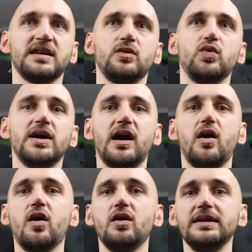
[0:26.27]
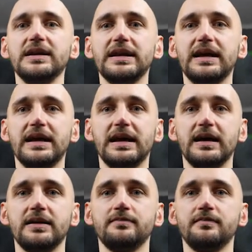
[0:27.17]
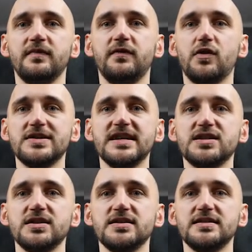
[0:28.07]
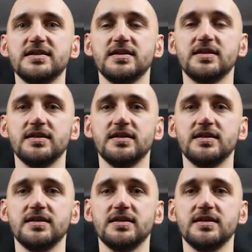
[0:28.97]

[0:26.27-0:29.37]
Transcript: We are only 4 sessions